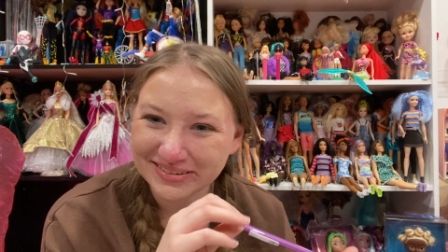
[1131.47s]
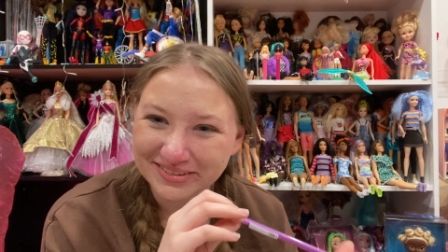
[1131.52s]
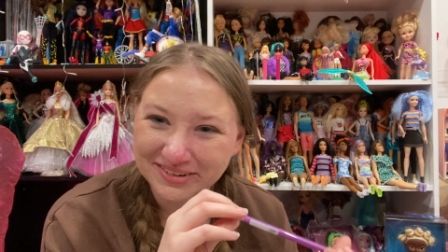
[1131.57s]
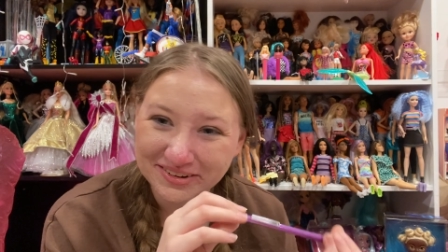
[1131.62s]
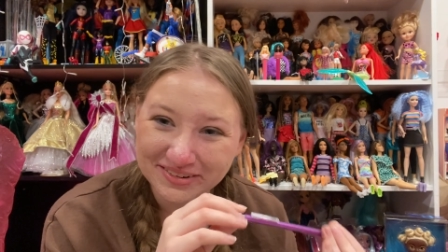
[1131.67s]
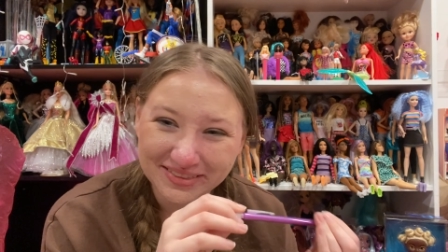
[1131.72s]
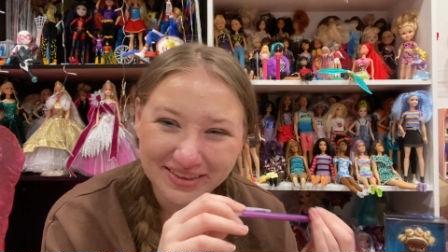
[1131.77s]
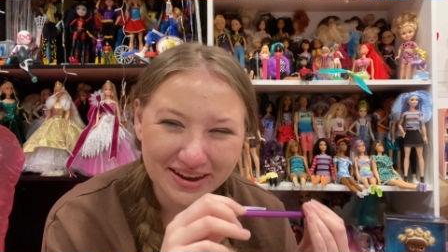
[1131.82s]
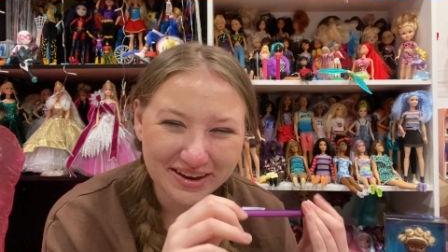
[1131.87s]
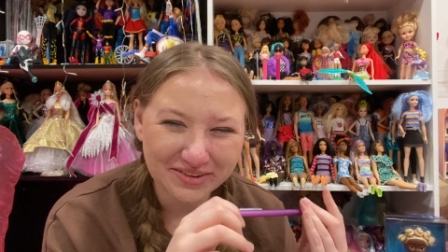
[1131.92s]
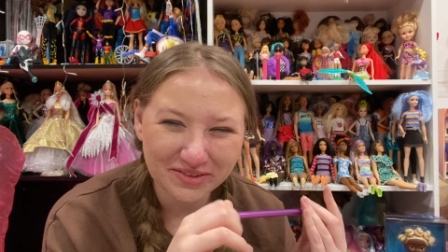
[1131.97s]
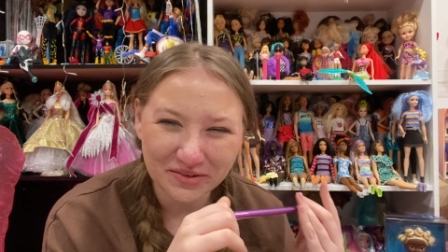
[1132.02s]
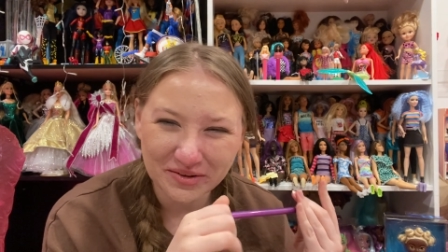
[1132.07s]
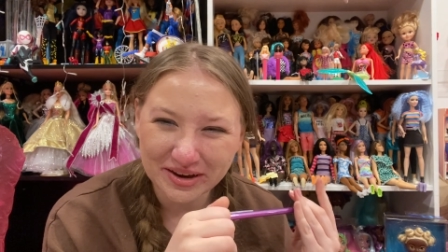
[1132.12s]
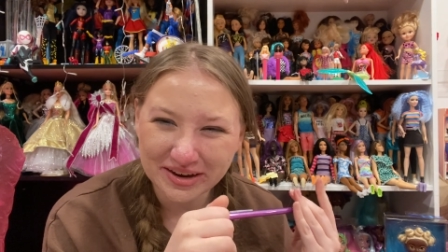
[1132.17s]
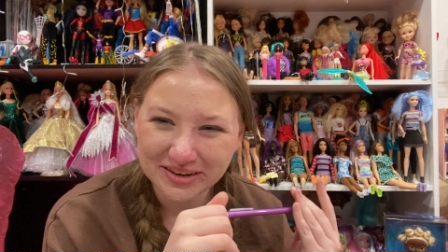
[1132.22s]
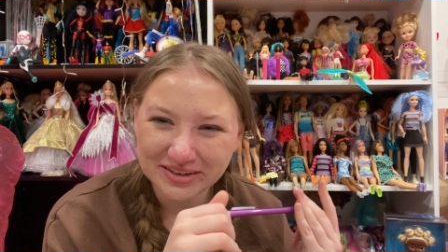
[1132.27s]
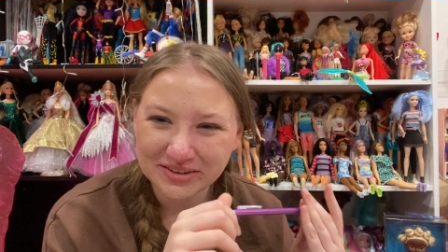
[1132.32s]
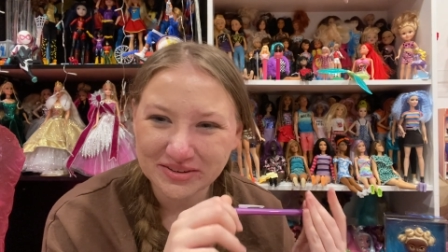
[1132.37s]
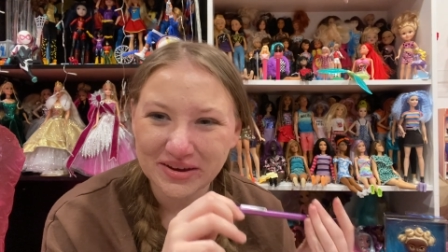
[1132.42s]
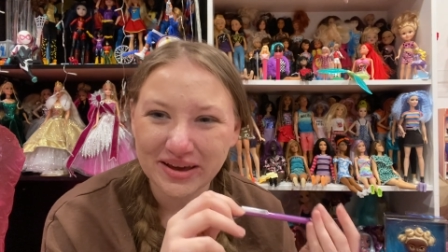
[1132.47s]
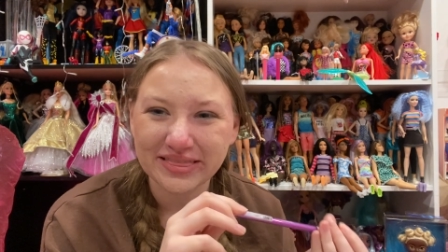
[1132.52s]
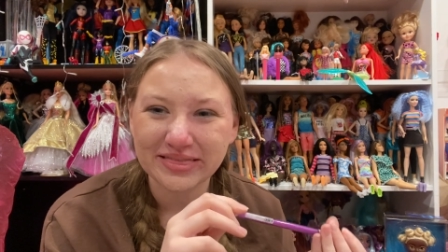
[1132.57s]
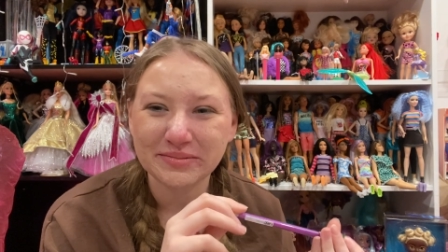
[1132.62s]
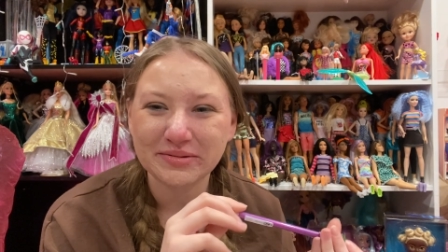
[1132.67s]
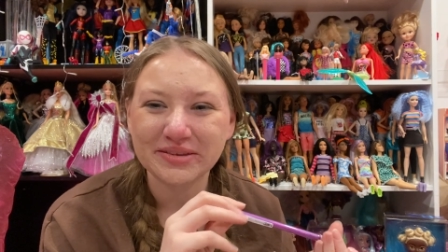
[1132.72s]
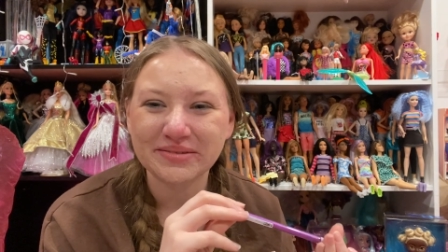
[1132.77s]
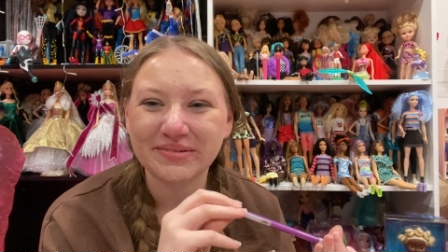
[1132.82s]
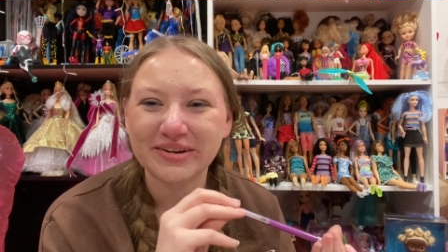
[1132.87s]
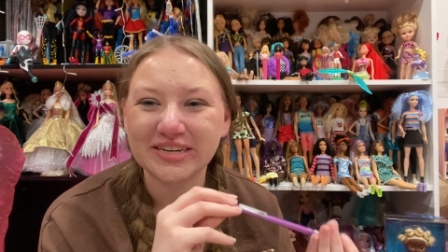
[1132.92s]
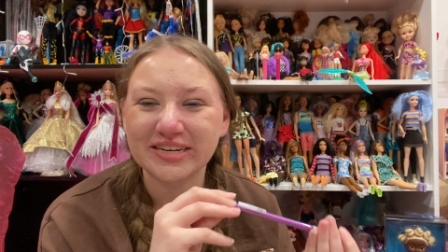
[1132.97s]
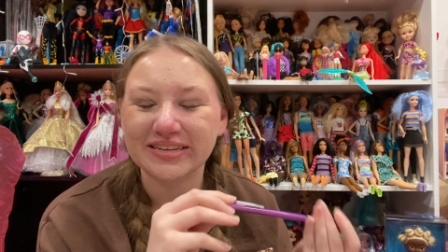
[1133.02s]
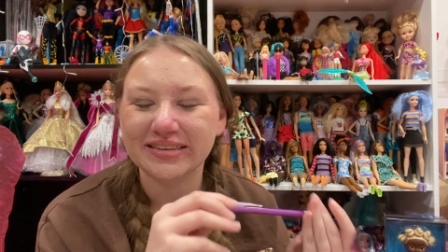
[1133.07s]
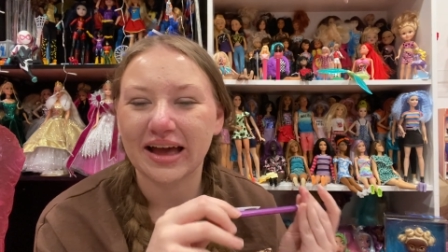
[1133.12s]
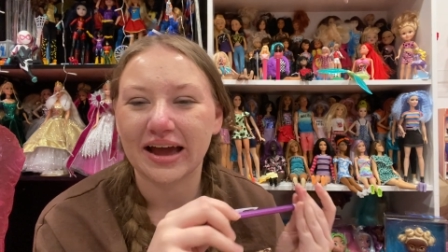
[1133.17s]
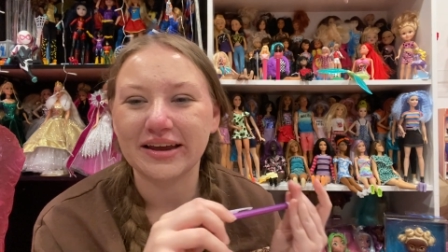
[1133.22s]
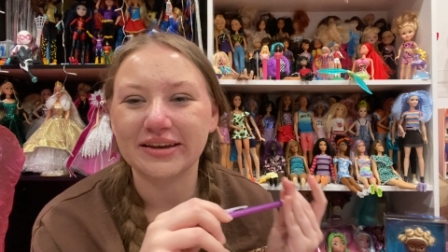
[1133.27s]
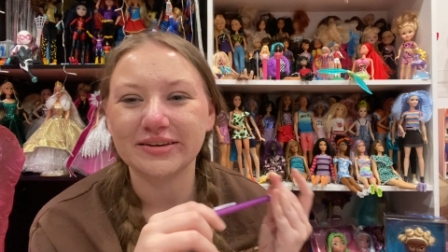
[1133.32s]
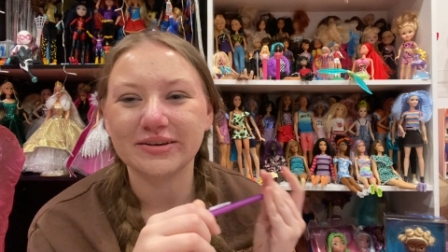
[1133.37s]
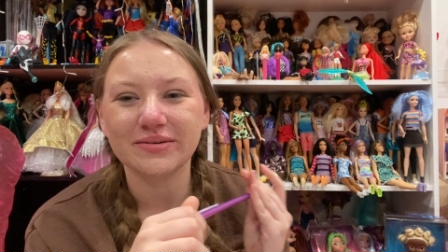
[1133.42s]
Are they annoying? Do you hate them as much as
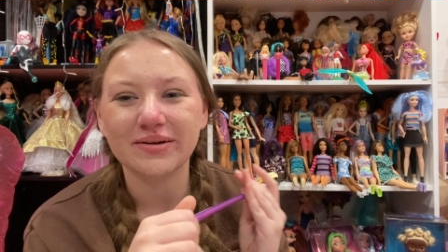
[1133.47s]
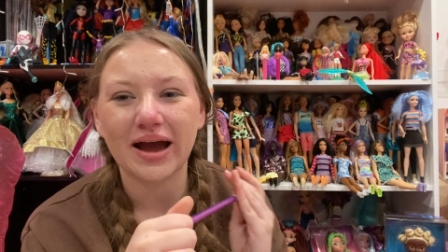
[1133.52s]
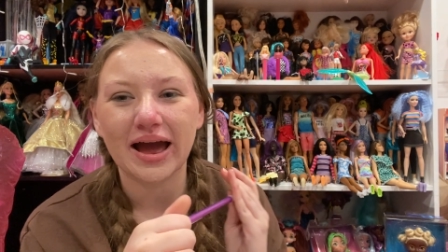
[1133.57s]
I do?